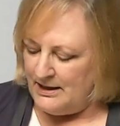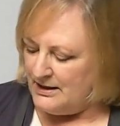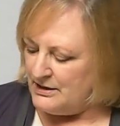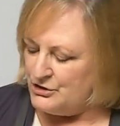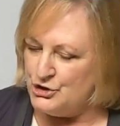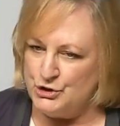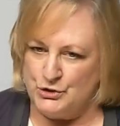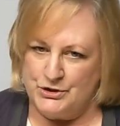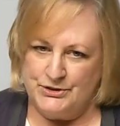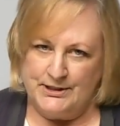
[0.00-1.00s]
and it
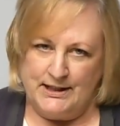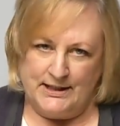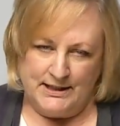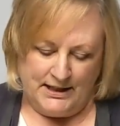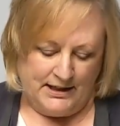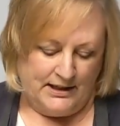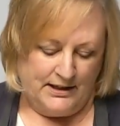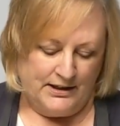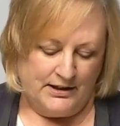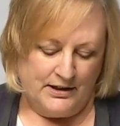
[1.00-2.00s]
ensures that
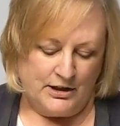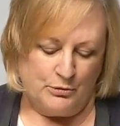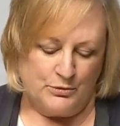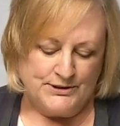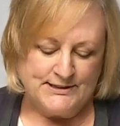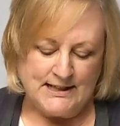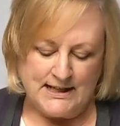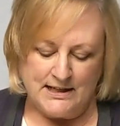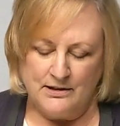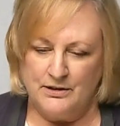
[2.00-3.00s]
it will
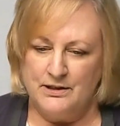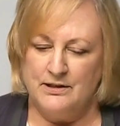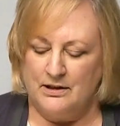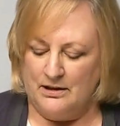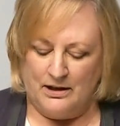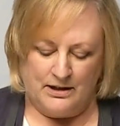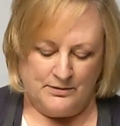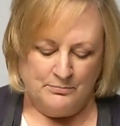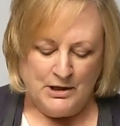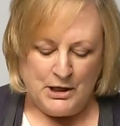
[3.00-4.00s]
stay
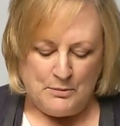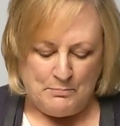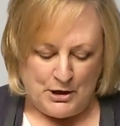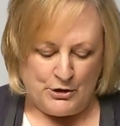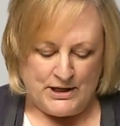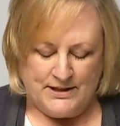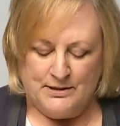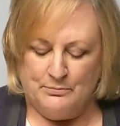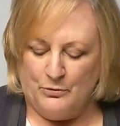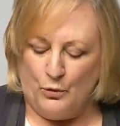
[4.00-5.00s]
buried
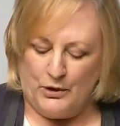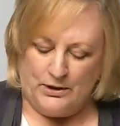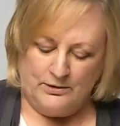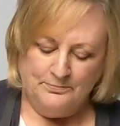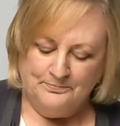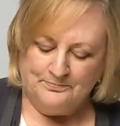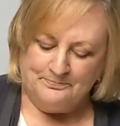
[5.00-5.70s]
in the oil.